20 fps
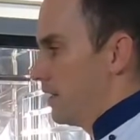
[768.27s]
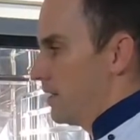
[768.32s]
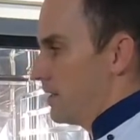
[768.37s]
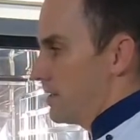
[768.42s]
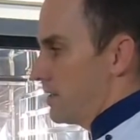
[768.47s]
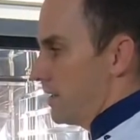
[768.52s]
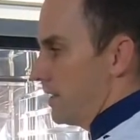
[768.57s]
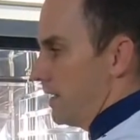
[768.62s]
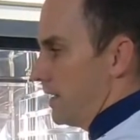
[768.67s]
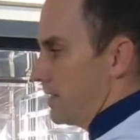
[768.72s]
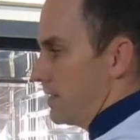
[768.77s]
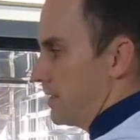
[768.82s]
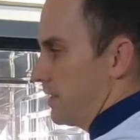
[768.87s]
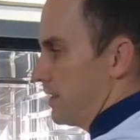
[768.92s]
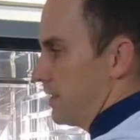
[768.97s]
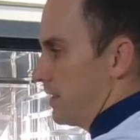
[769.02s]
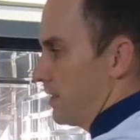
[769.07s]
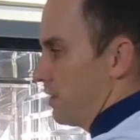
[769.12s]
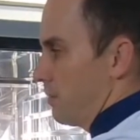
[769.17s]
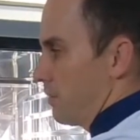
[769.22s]

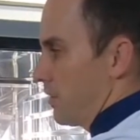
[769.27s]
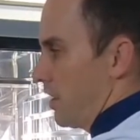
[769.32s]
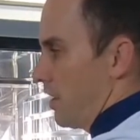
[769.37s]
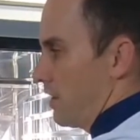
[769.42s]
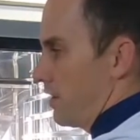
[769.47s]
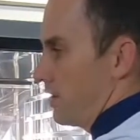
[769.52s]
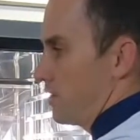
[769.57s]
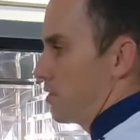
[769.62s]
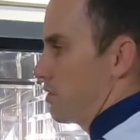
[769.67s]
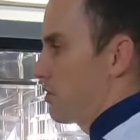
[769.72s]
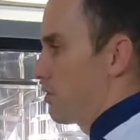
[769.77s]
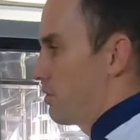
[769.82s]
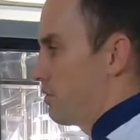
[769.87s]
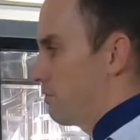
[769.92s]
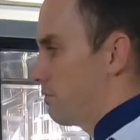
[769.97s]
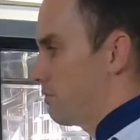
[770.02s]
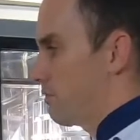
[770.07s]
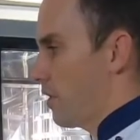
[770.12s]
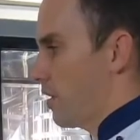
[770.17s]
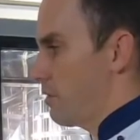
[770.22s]
selecting that I'm going to do
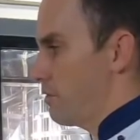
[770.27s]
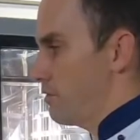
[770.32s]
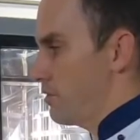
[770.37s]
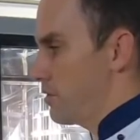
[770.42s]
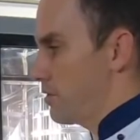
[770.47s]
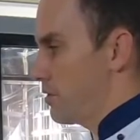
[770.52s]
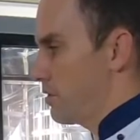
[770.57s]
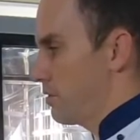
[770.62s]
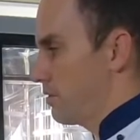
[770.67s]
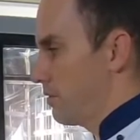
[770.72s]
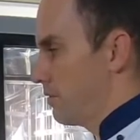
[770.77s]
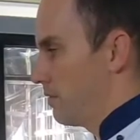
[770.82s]
roast,